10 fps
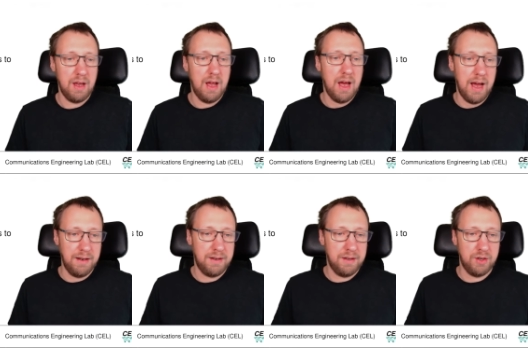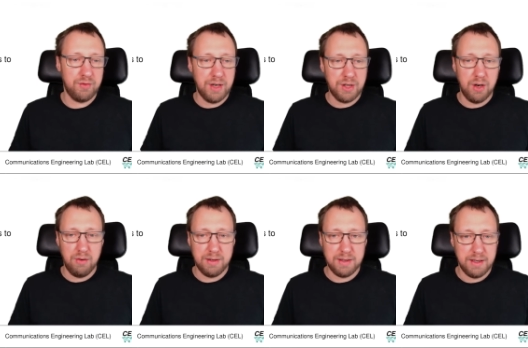And the
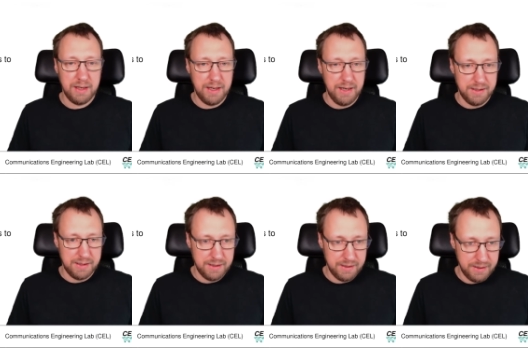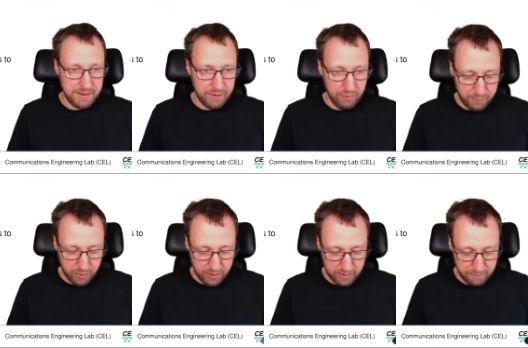threshold is
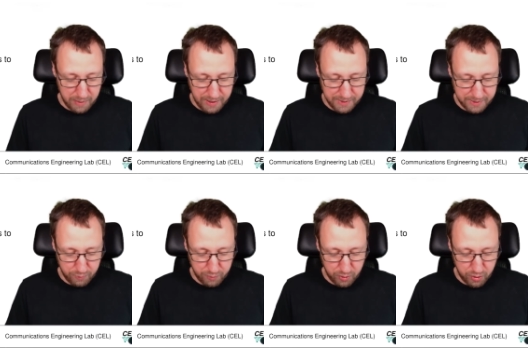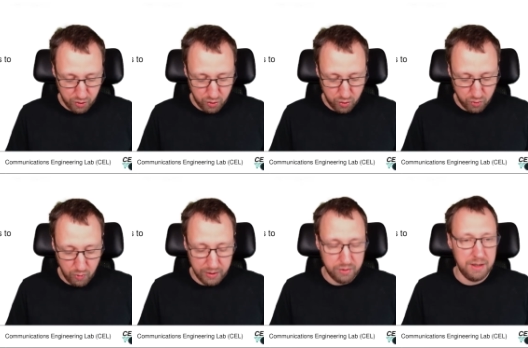minus 0.13
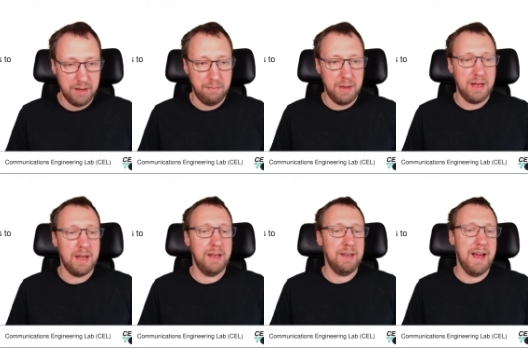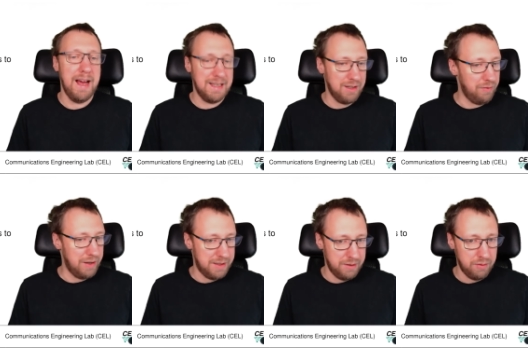dB in ES over
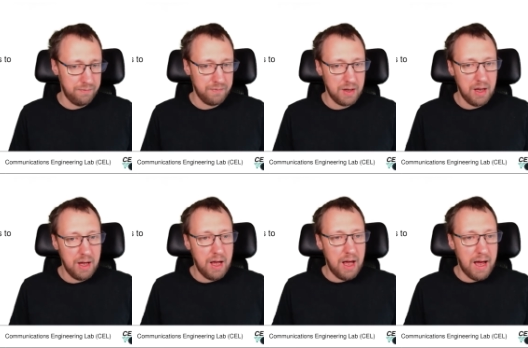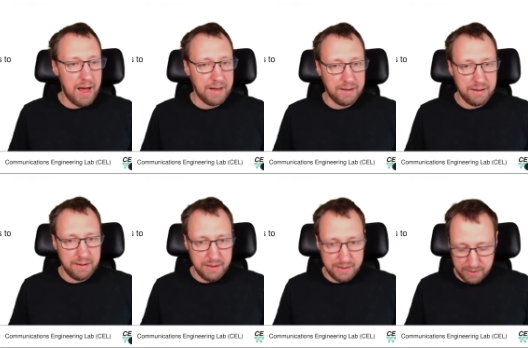N0. And
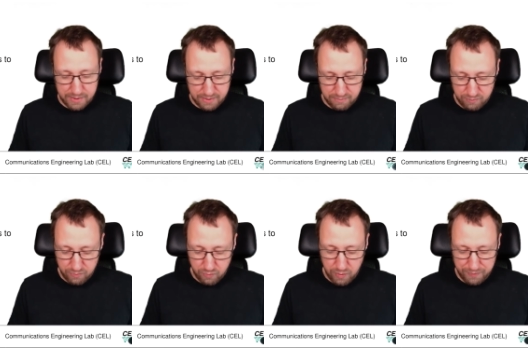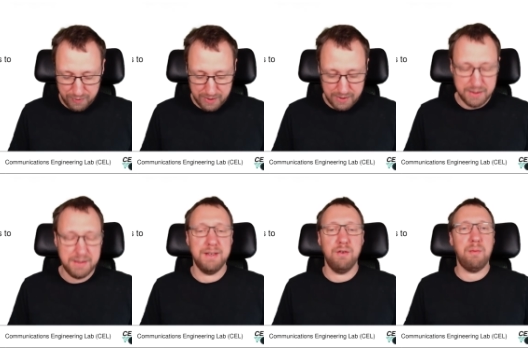this is roughly
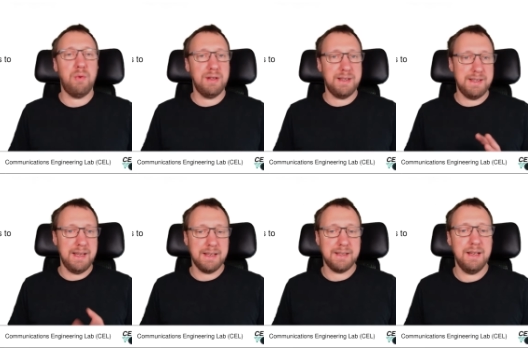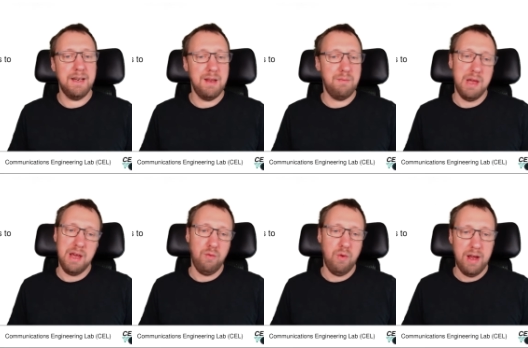0.6 dB
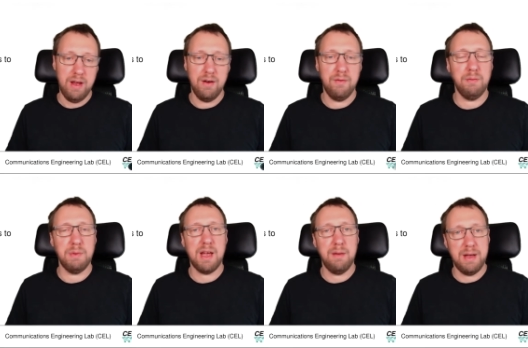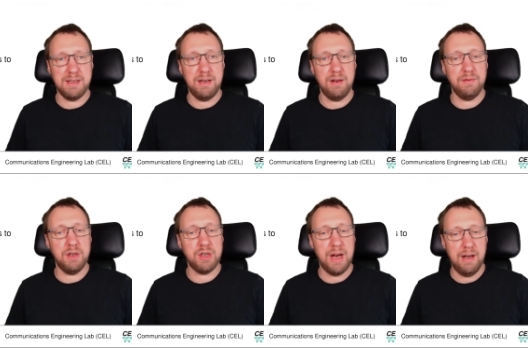away from the capacity of the
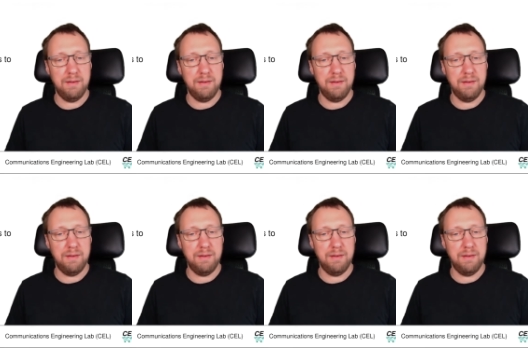channel.